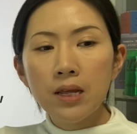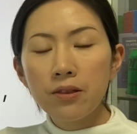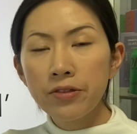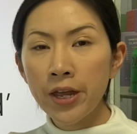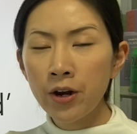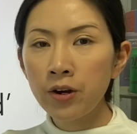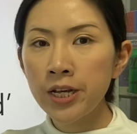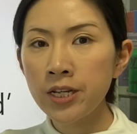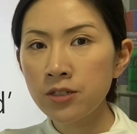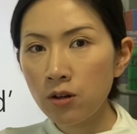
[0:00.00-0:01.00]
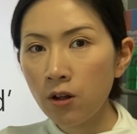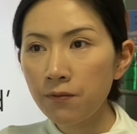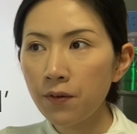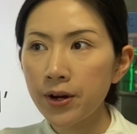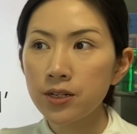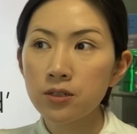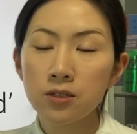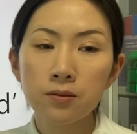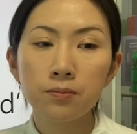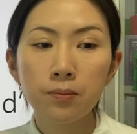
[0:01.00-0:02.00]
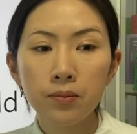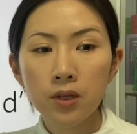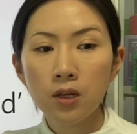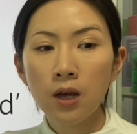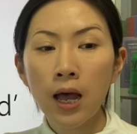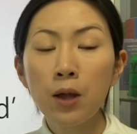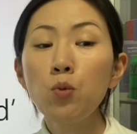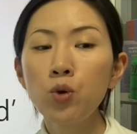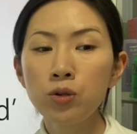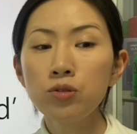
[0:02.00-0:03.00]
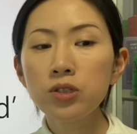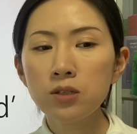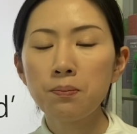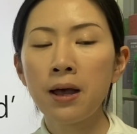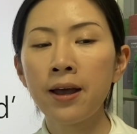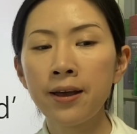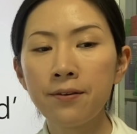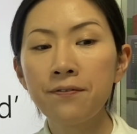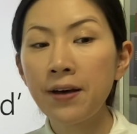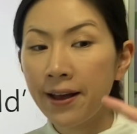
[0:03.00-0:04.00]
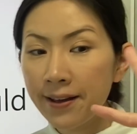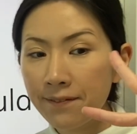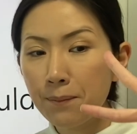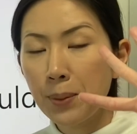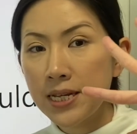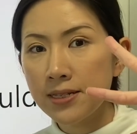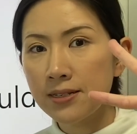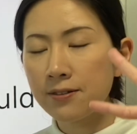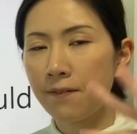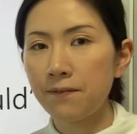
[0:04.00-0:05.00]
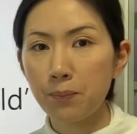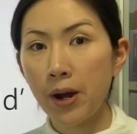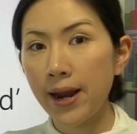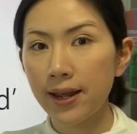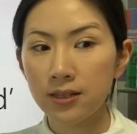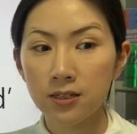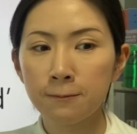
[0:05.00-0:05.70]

There is a conference. I would buy 5 pieces of bread.